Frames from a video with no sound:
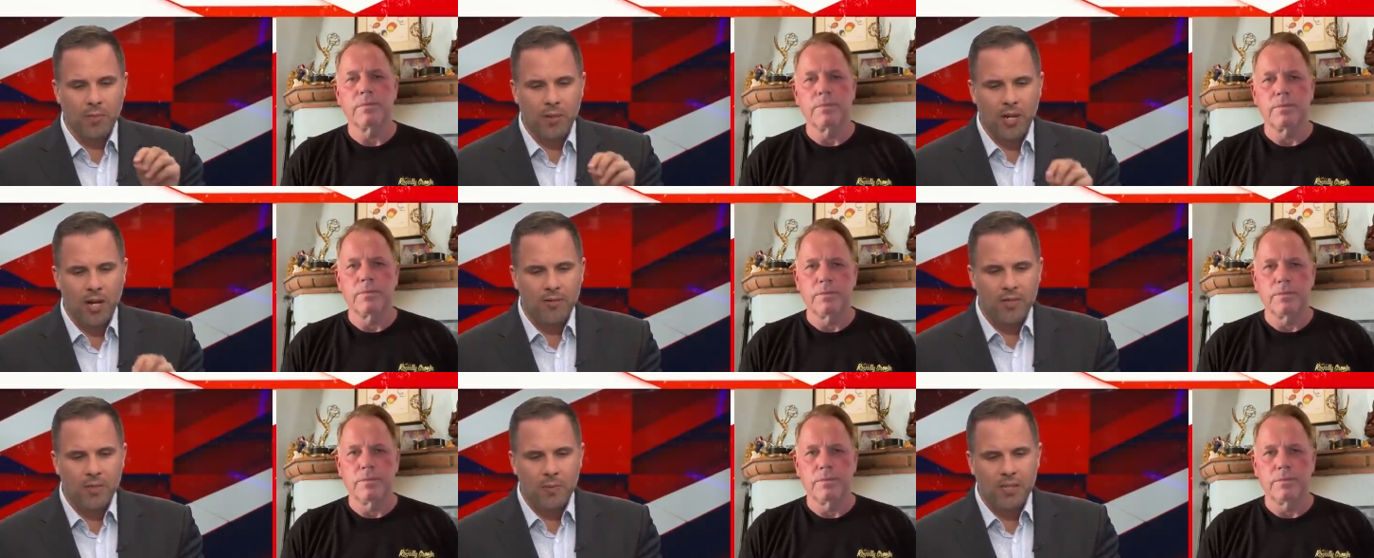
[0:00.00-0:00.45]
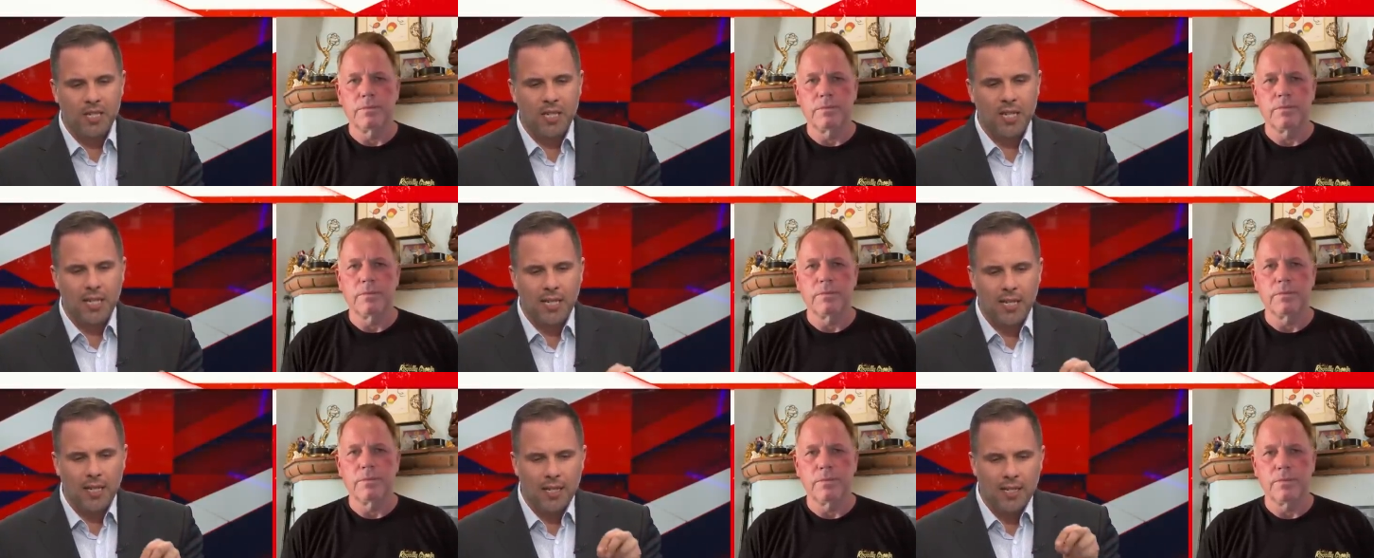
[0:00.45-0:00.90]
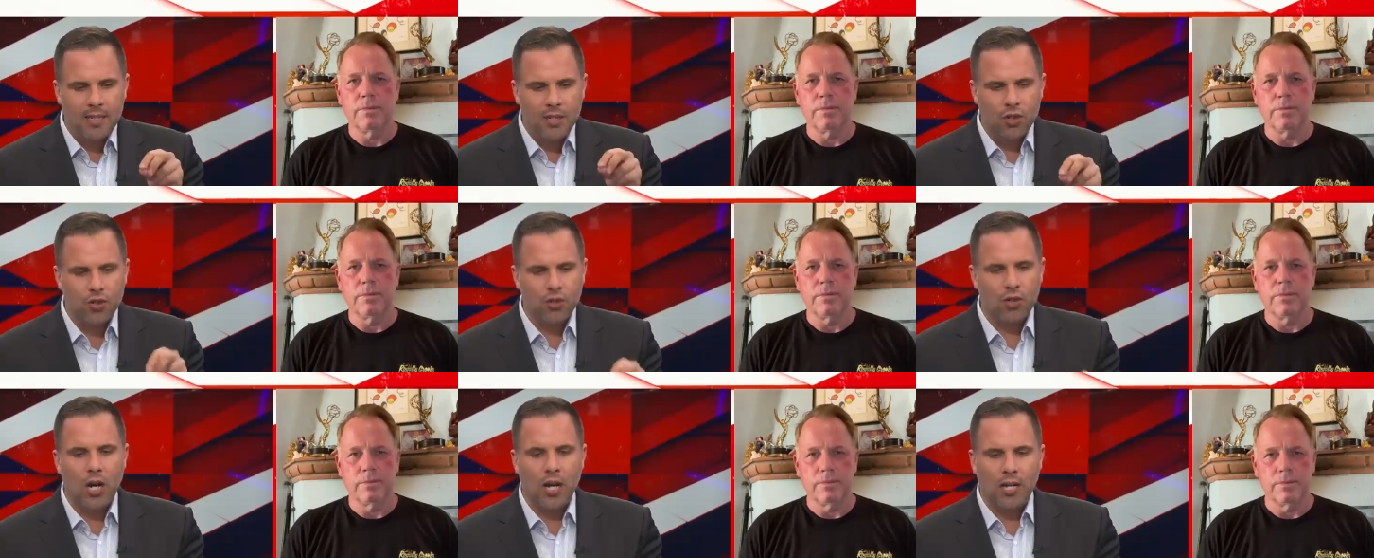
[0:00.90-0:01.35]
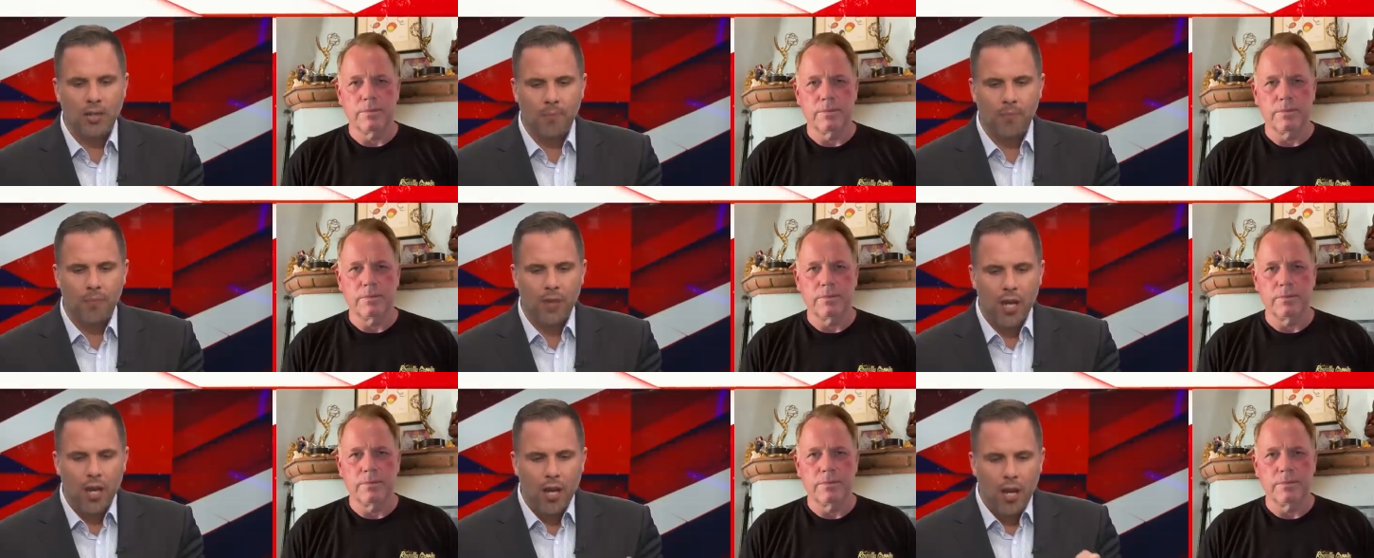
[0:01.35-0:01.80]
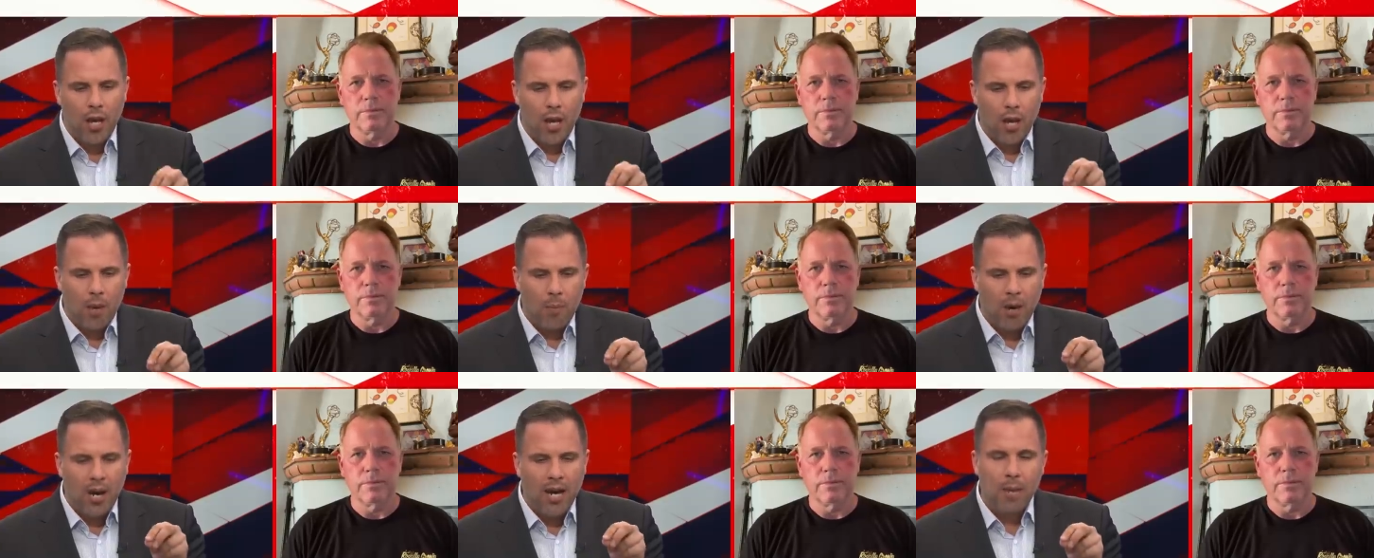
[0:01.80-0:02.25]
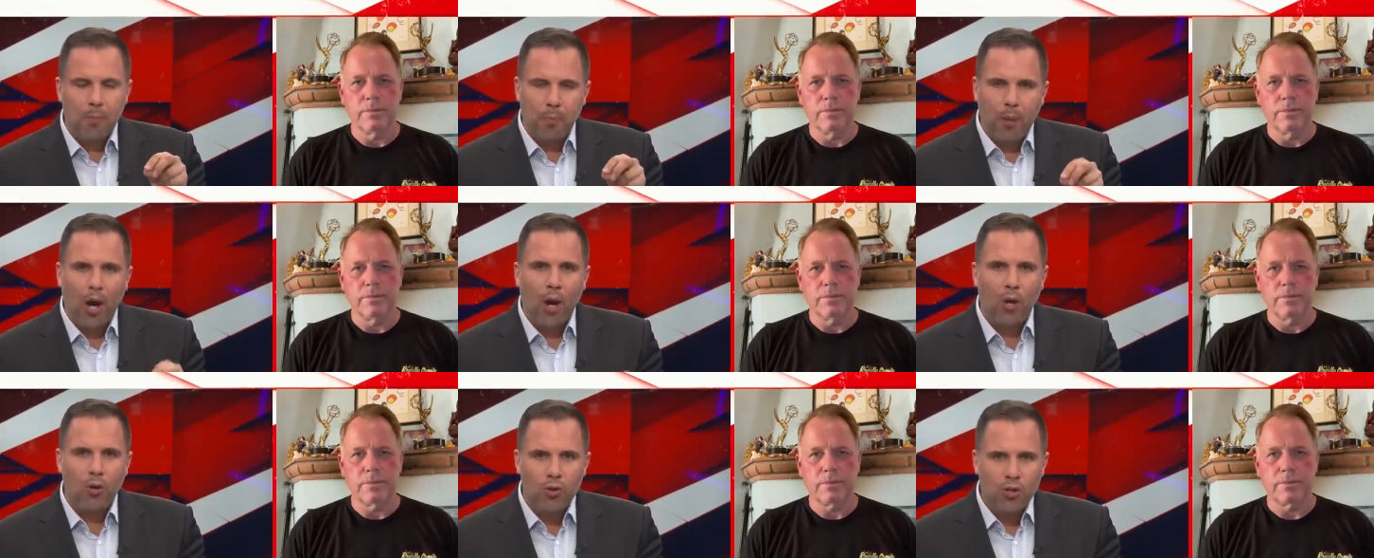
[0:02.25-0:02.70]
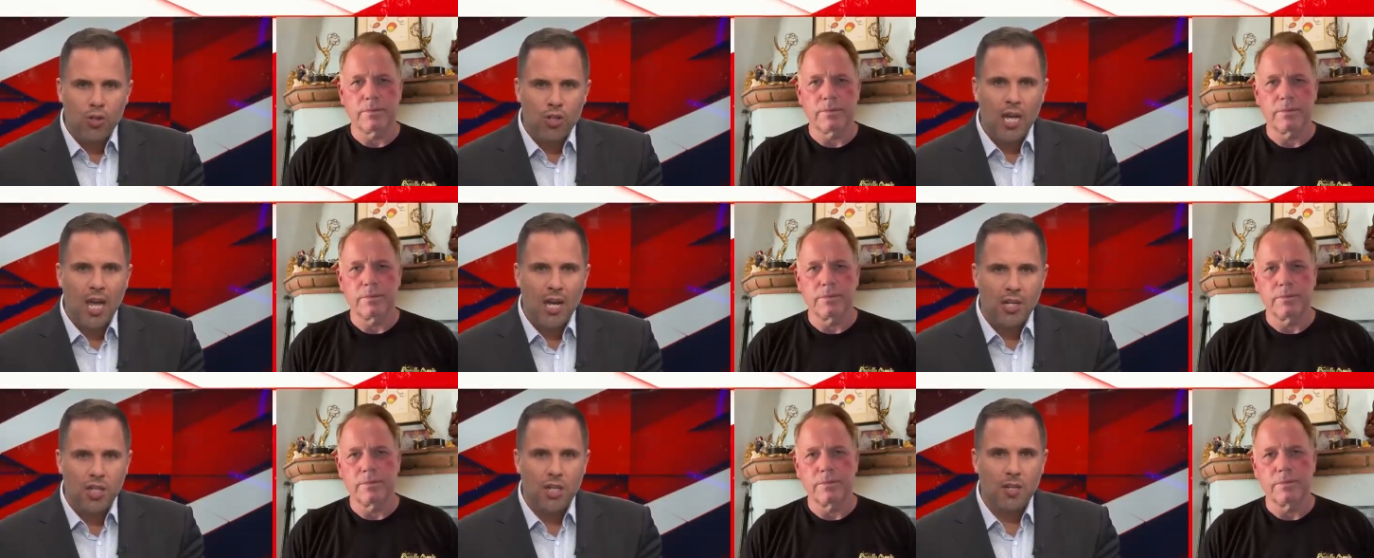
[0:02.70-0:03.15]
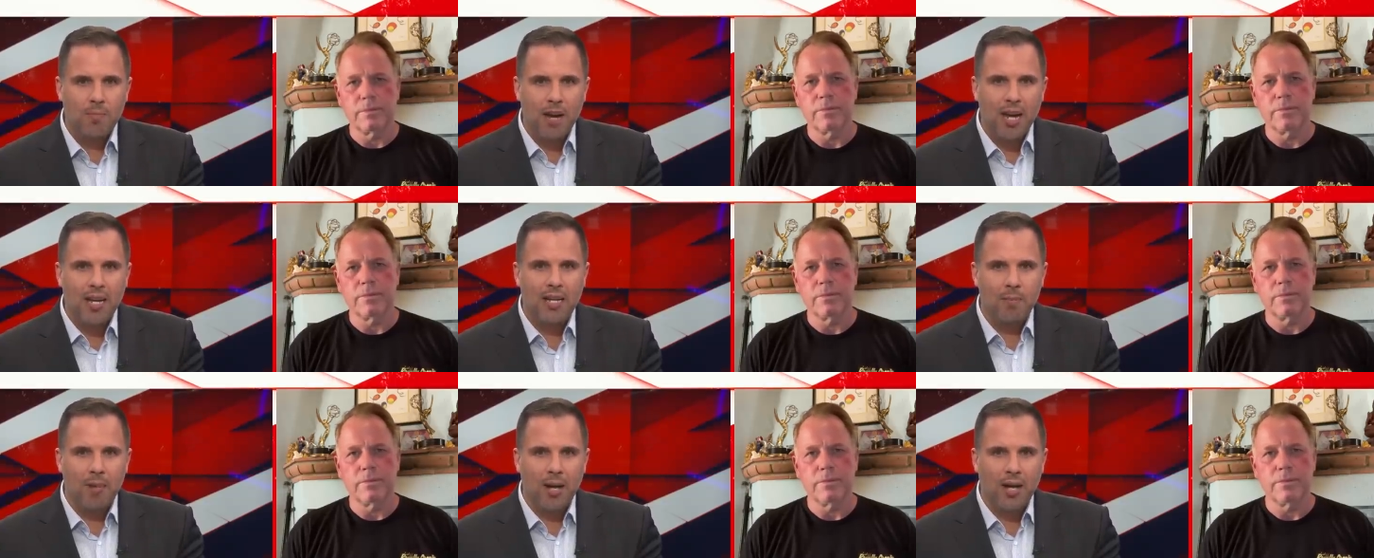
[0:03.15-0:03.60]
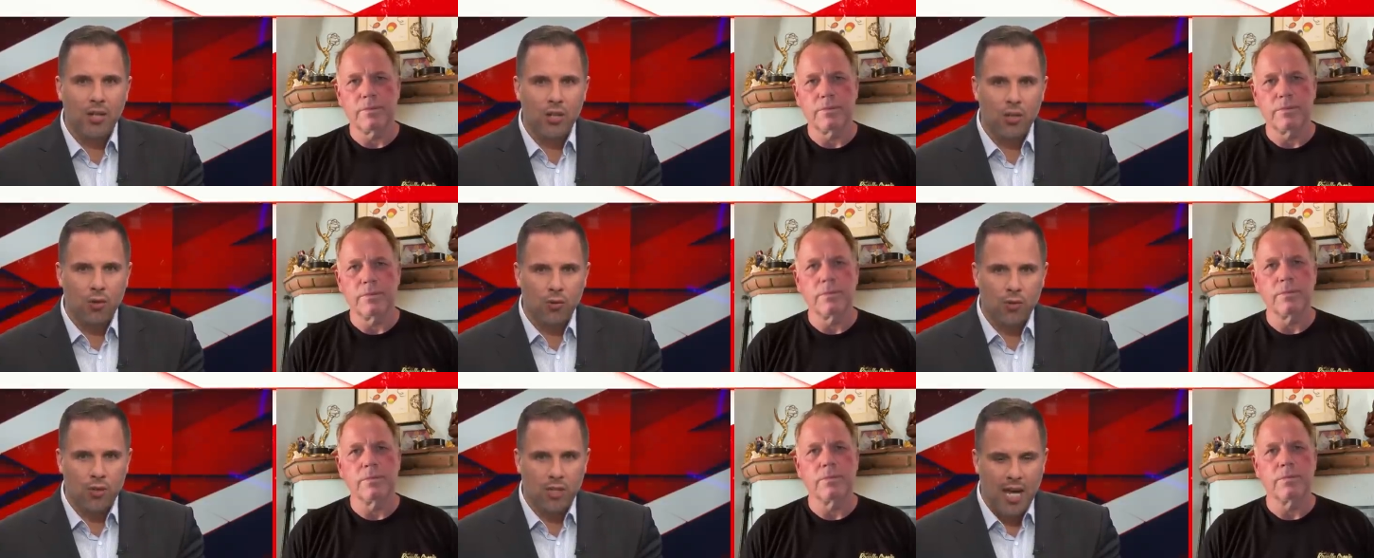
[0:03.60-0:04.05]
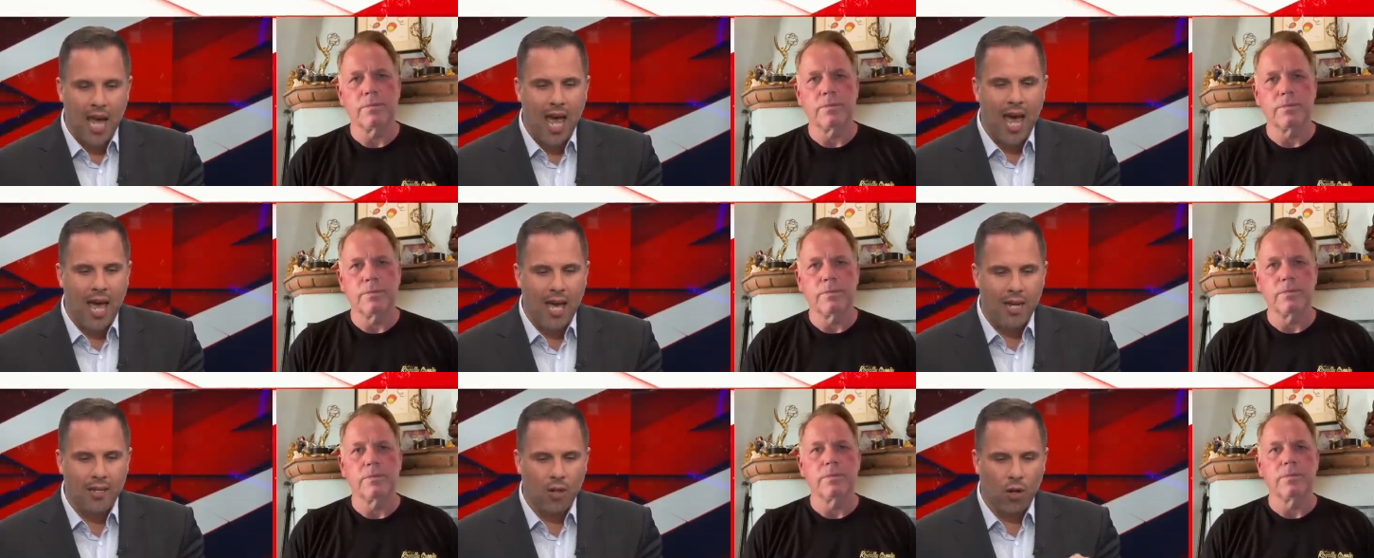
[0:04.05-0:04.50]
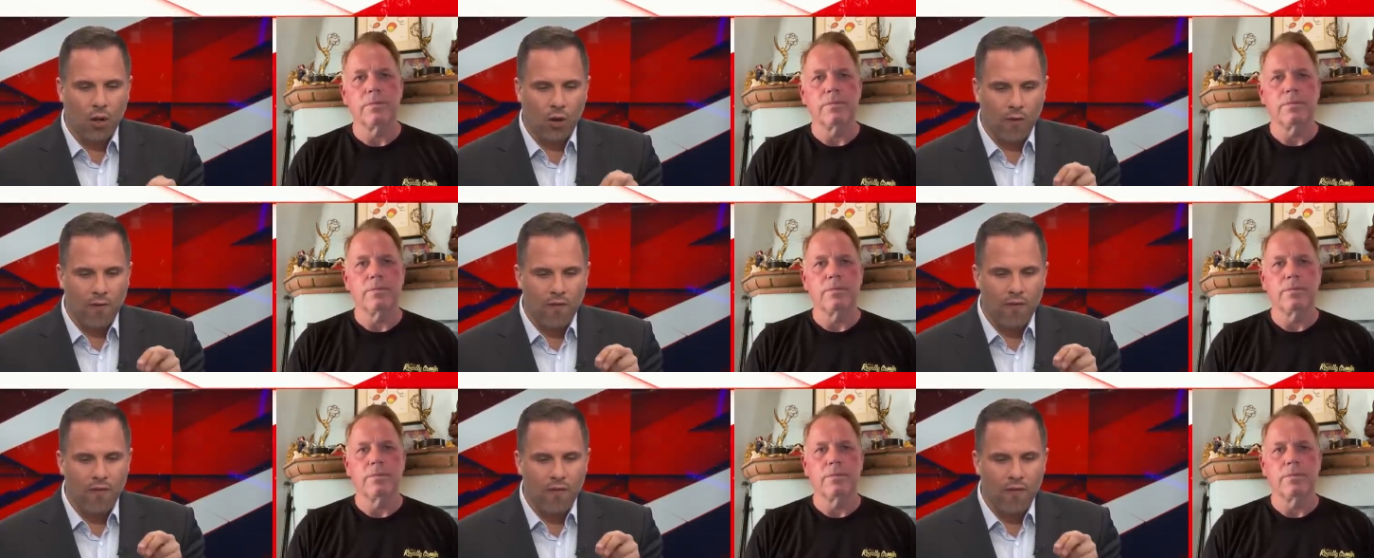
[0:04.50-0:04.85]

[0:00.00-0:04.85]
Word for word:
Speaker 1: But I was particularly struck by a post that she made about your dad on